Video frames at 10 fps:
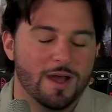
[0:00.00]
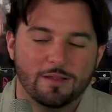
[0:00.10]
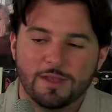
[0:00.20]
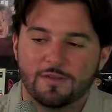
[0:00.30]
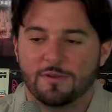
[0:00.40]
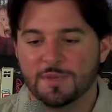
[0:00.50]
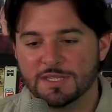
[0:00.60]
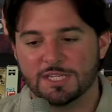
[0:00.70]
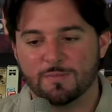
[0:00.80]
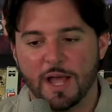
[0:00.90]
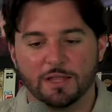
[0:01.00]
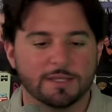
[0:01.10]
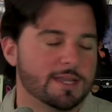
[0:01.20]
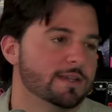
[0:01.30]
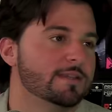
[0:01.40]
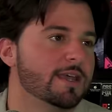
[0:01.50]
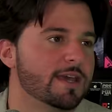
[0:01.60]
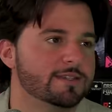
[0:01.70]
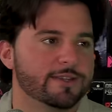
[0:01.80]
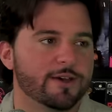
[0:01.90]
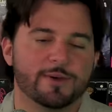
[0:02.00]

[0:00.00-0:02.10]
Well, none of them can spell at the end of the day. So